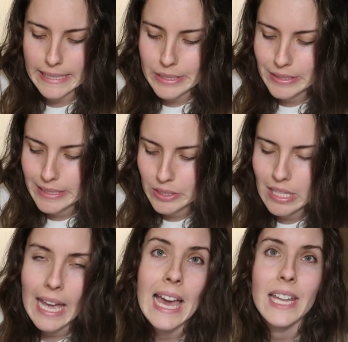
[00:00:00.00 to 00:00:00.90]
other
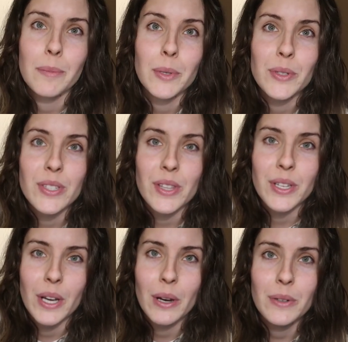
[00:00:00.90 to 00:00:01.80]
little animals on
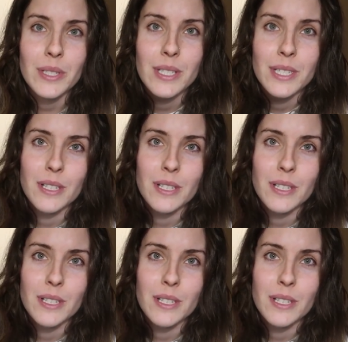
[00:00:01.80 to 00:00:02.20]
the coast.